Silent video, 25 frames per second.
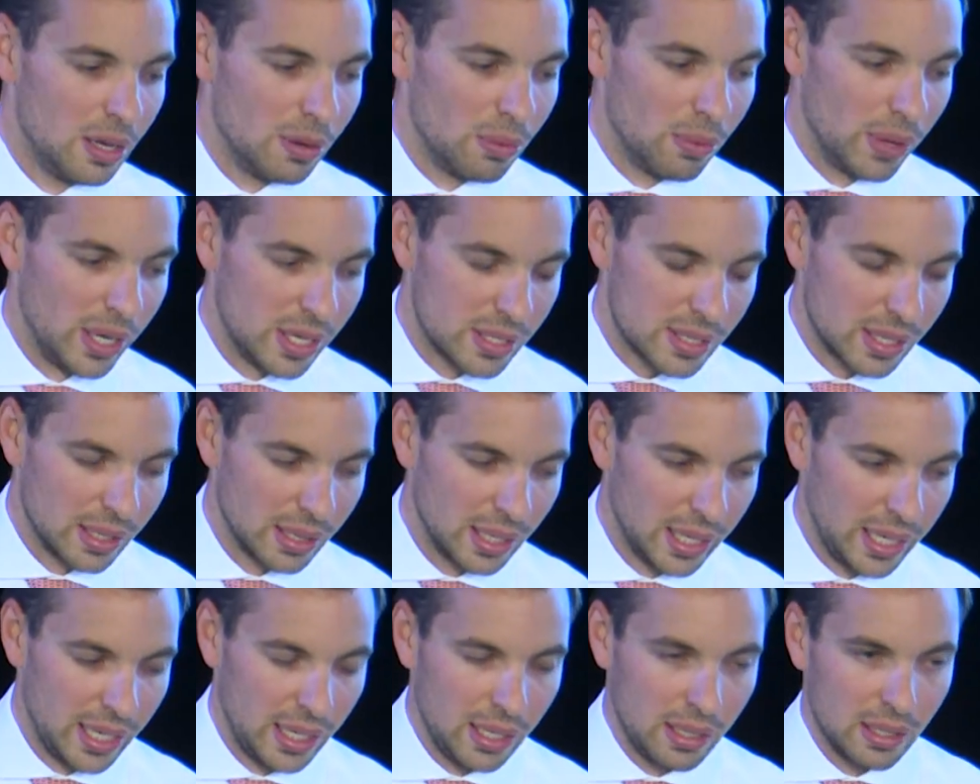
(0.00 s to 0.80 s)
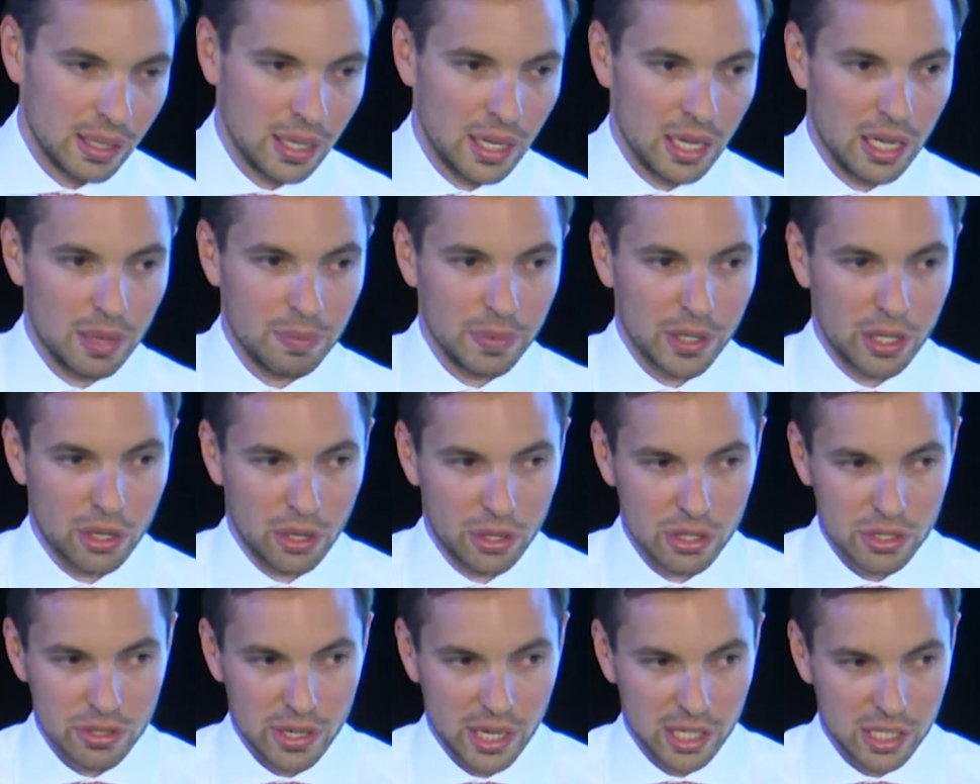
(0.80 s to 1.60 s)
recently, a
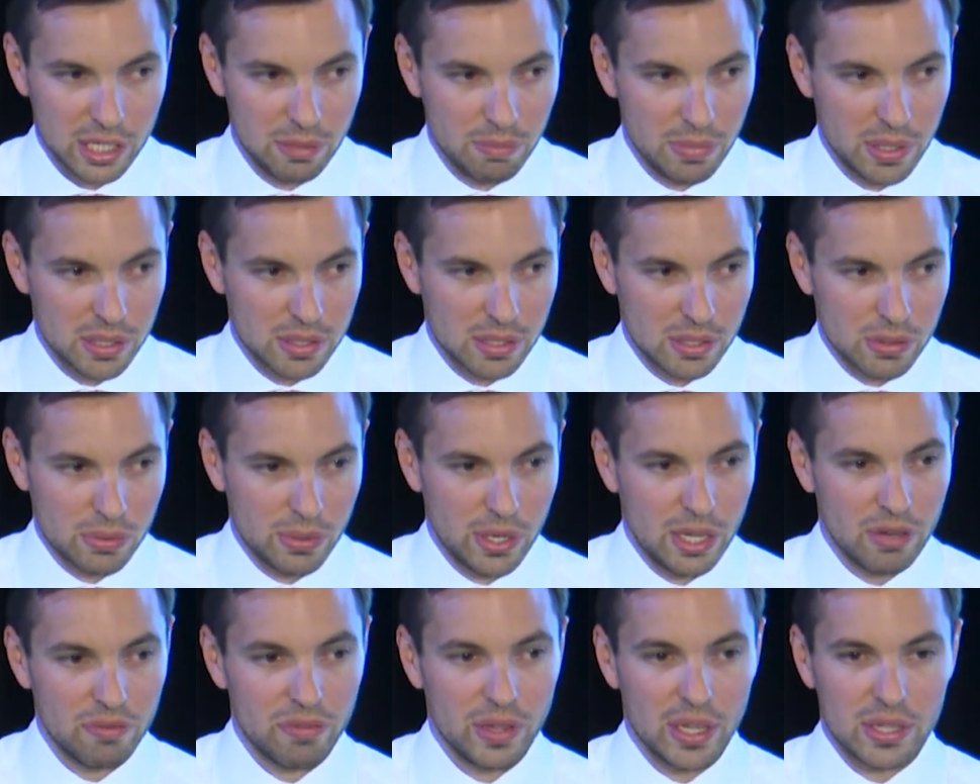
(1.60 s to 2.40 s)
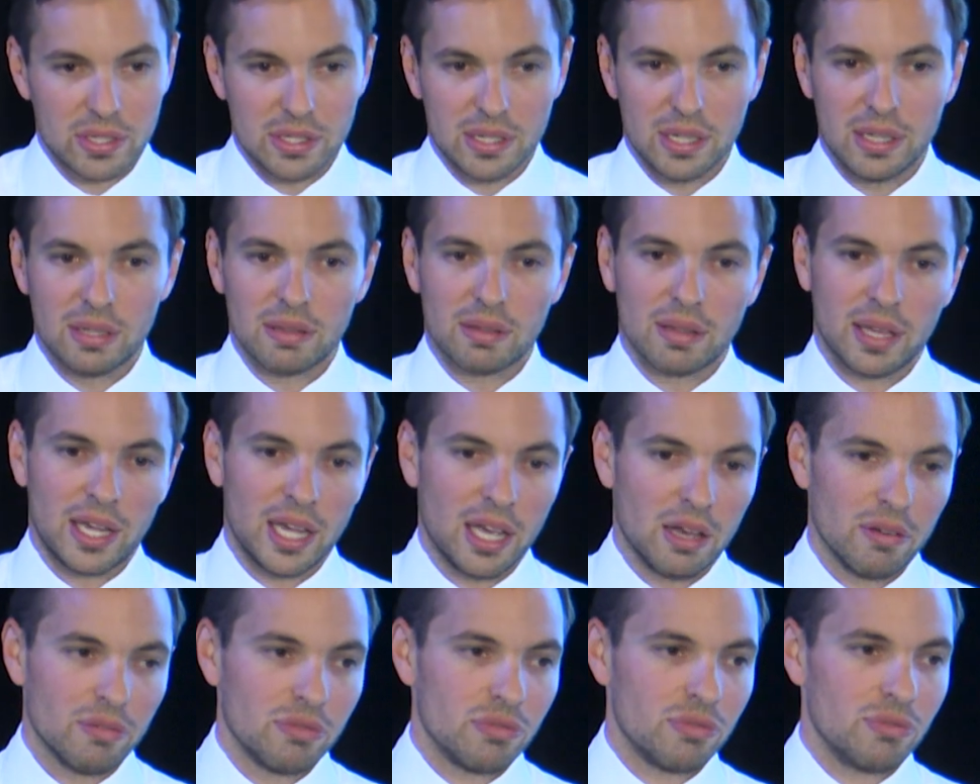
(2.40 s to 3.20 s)
contracting business we invest in, they
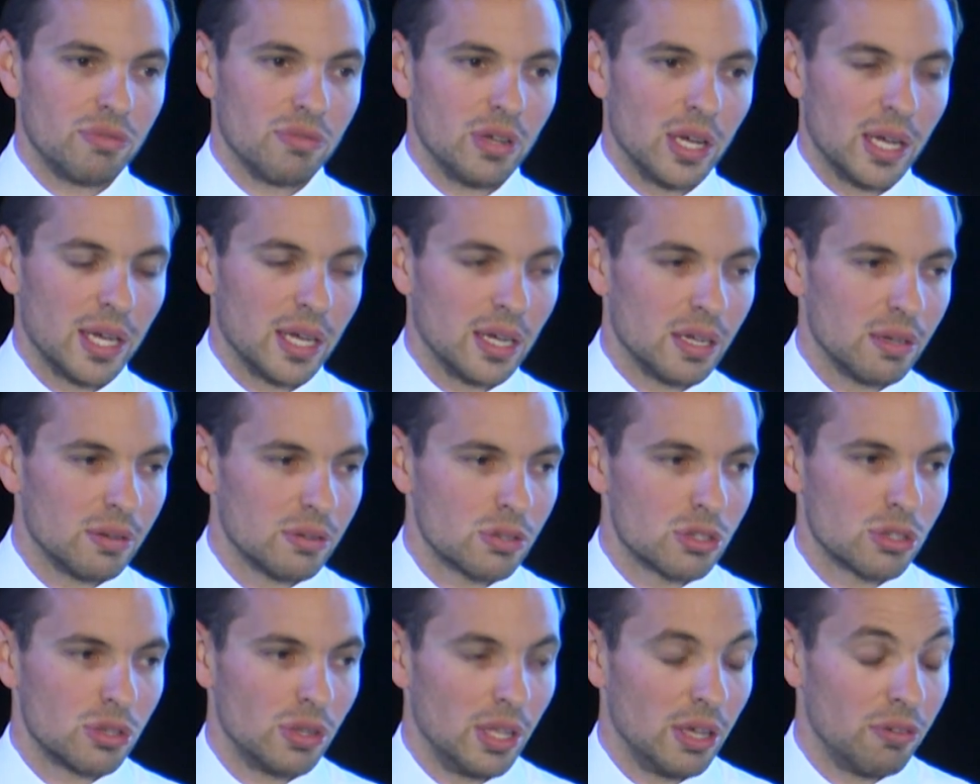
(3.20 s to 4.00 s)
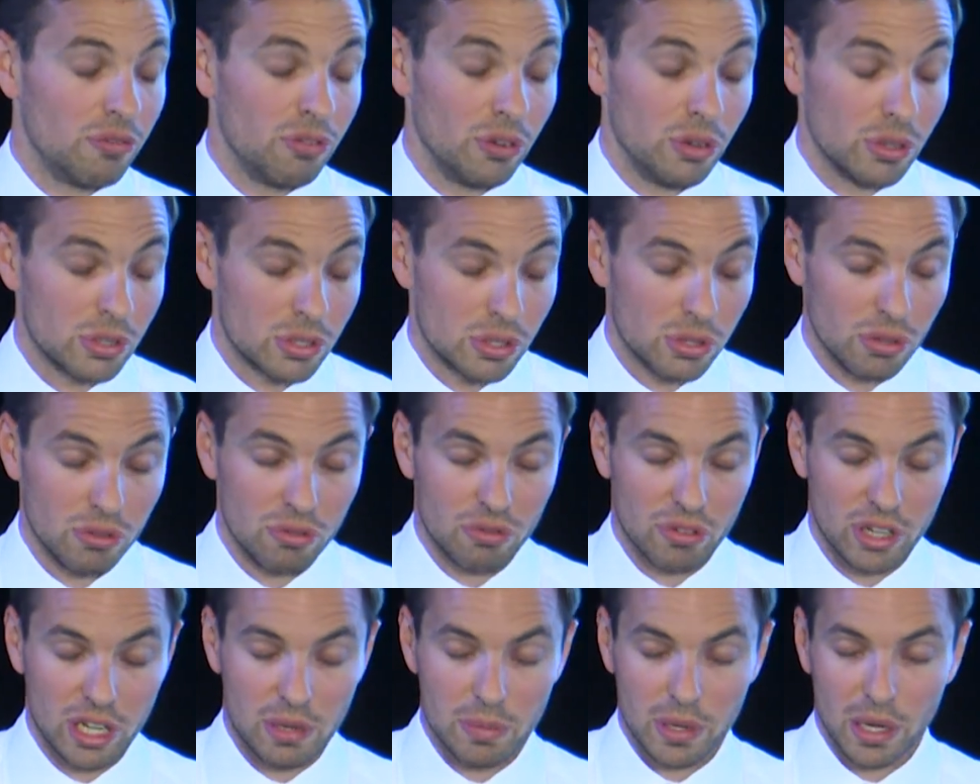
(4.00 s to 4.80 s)
have to their first 2
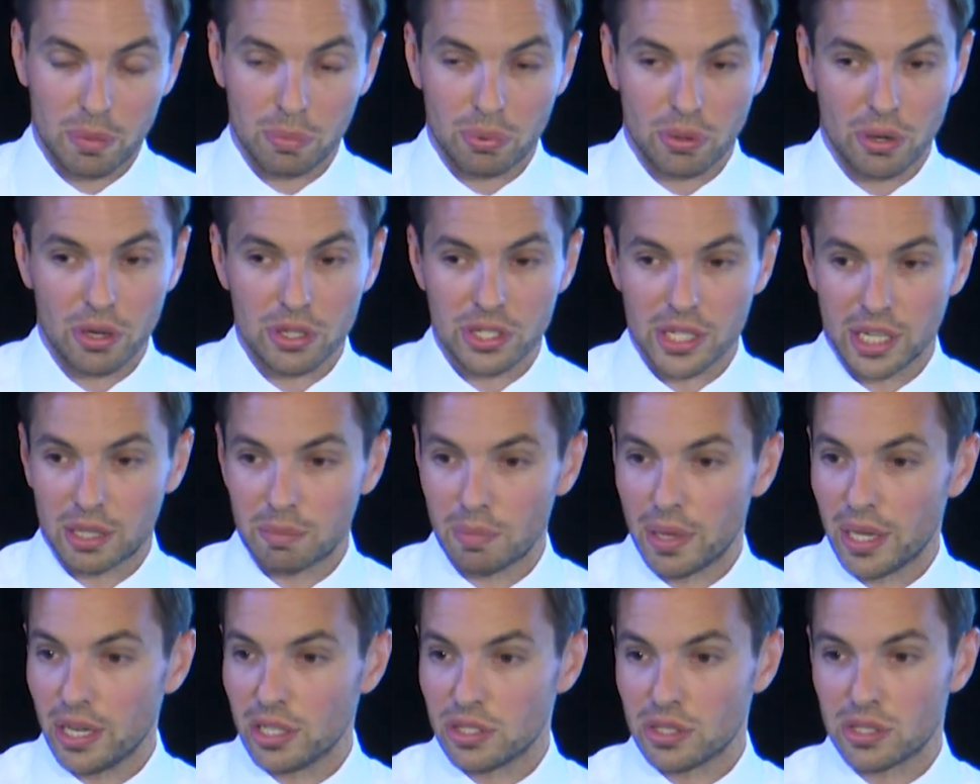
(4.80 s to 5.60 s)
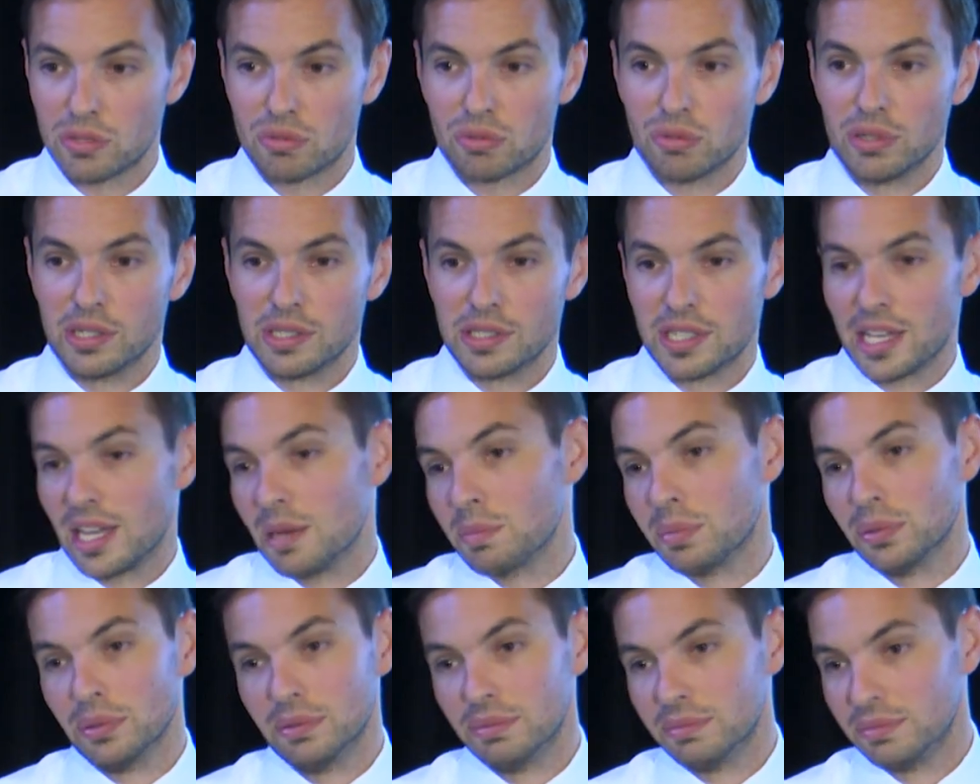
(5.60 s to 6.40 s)
female project managers, for
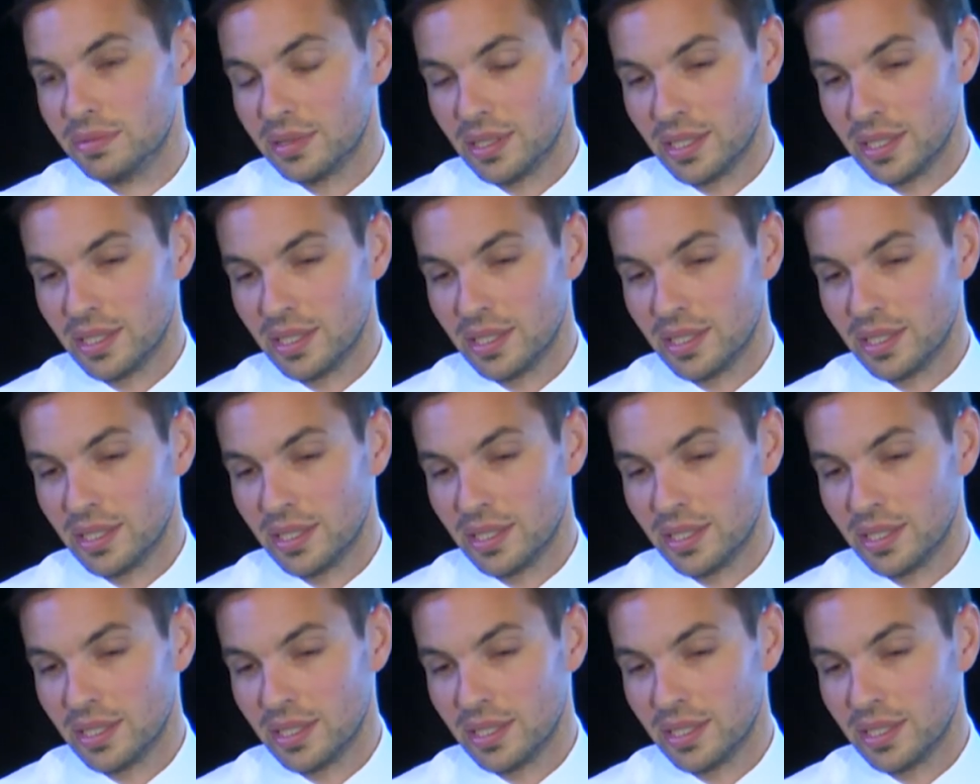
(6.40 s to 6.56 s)
example.